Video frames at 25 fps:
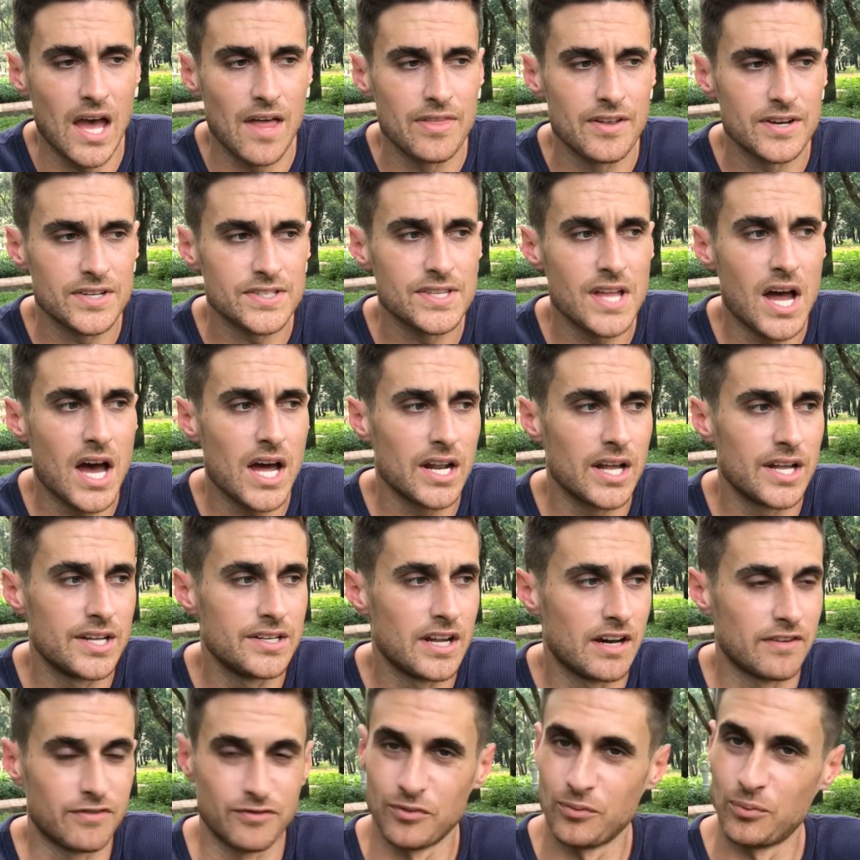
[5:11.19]
there's not
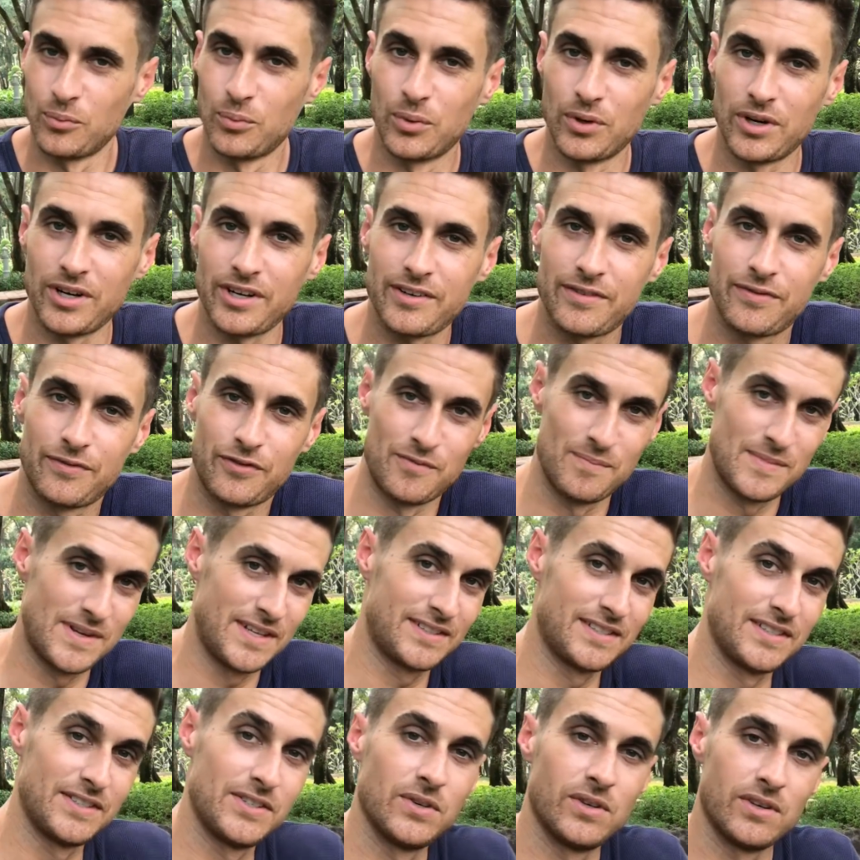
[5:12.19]
enough work for me
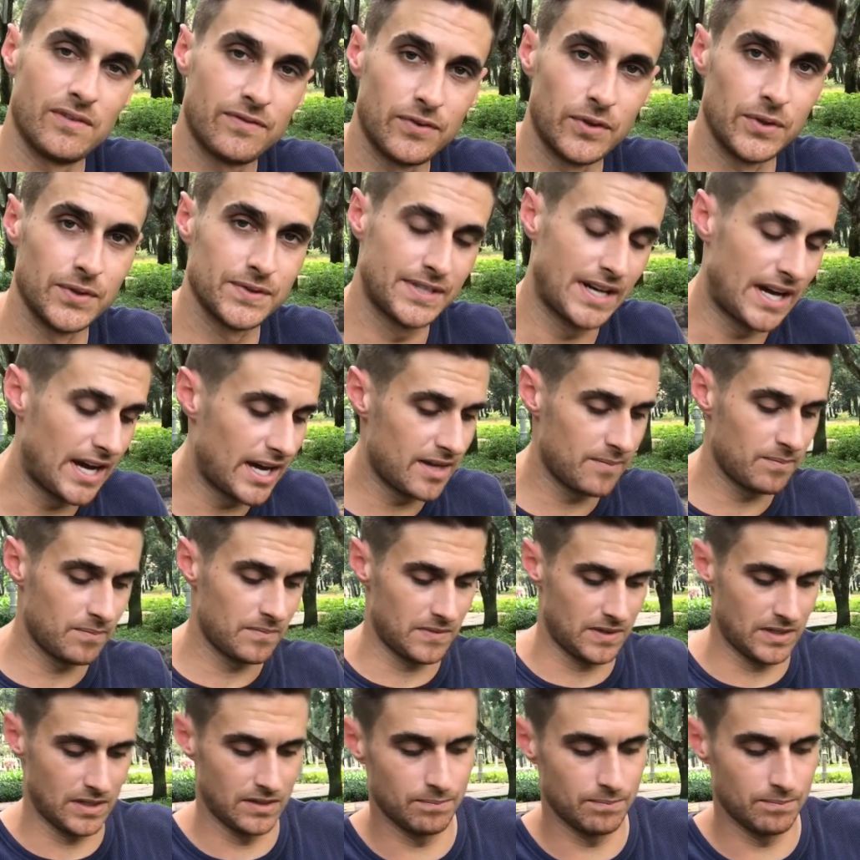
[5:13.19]
to do it full-time,